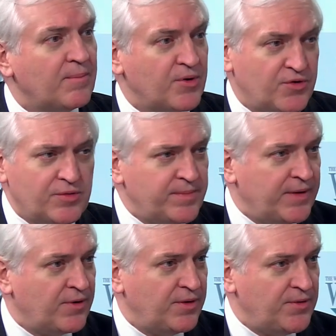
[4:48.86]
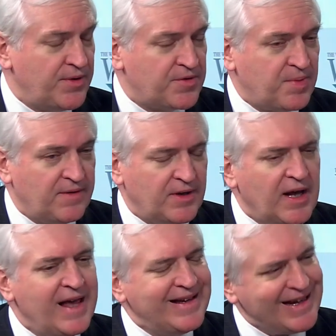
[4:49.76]
presumably, if we're going to do this pivot.
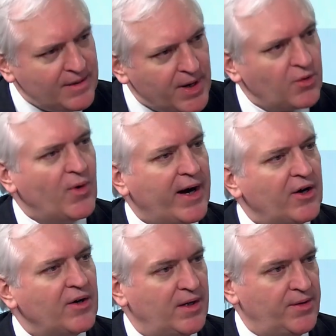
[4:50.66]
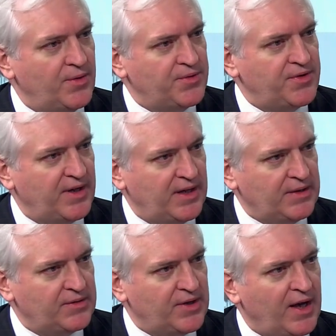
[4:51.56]
Get him on record on those
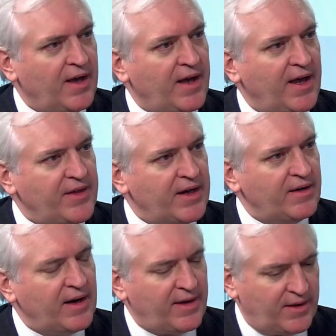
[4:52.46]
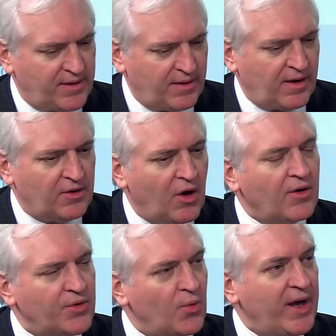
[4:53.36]
things, and then
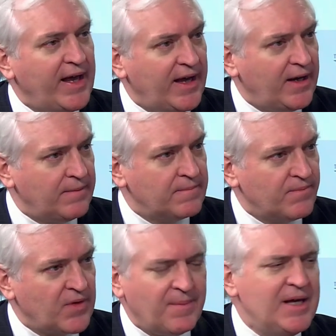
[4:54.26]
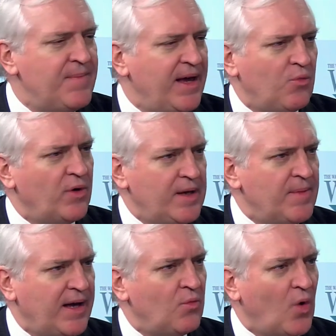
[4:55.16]
along the way, I mean, he
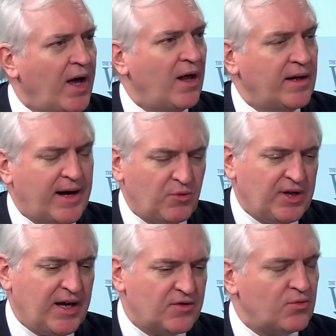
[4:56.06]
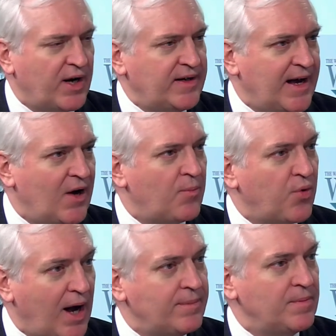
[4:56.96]
may well, and I would guess right now,
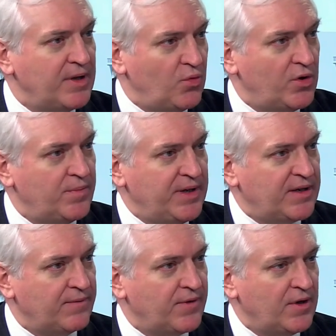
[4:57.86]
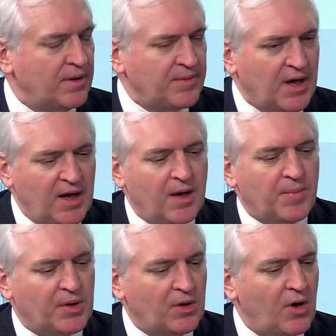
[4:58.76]
probably will be confirmed.
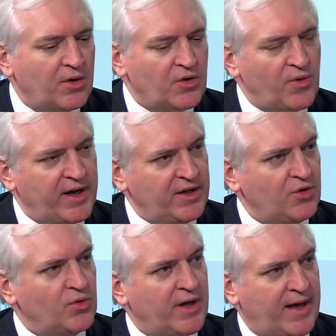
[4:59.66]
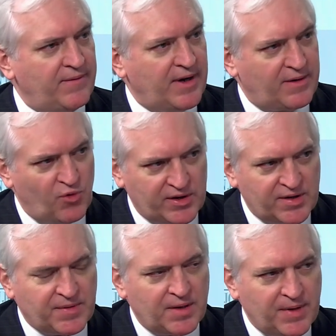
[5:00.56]
But along the way, you will have, one,
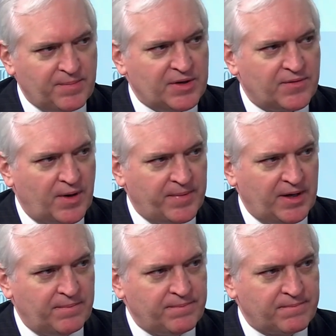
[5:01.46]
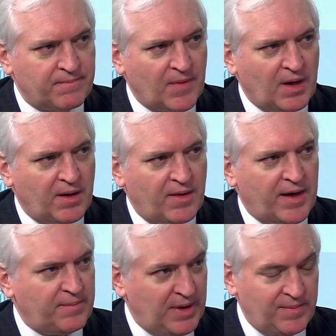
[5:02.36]
some commitments from him
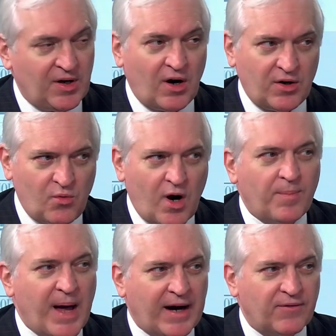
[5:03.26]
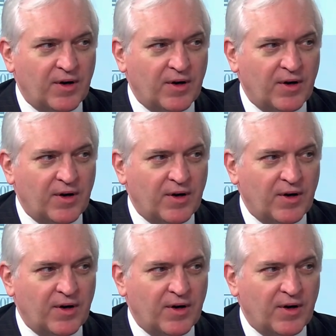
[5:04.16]
that may be hard to walk back